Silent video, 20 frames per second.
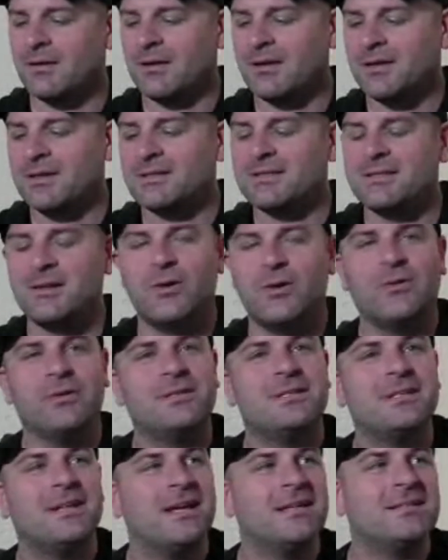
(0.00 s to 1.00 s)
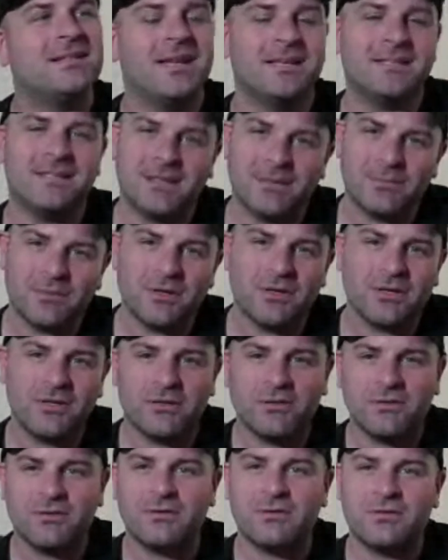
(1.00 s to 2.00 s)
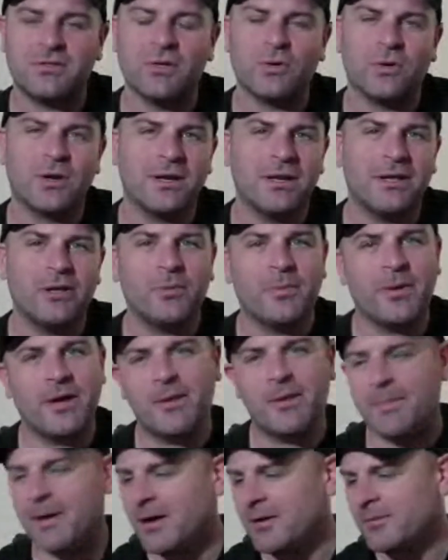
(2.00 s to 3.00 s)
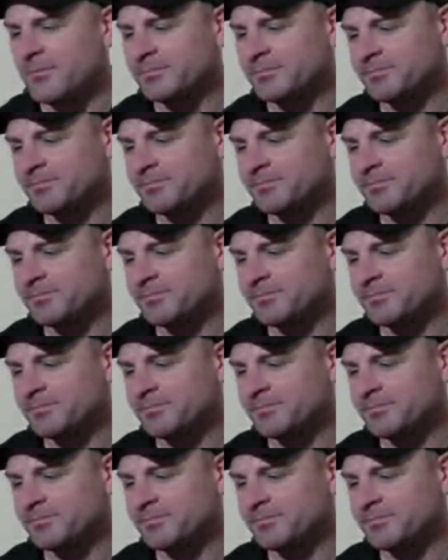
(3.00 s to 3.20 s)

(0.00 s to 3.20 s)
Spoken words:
So in today's lesson, I'm going to talk a little bit about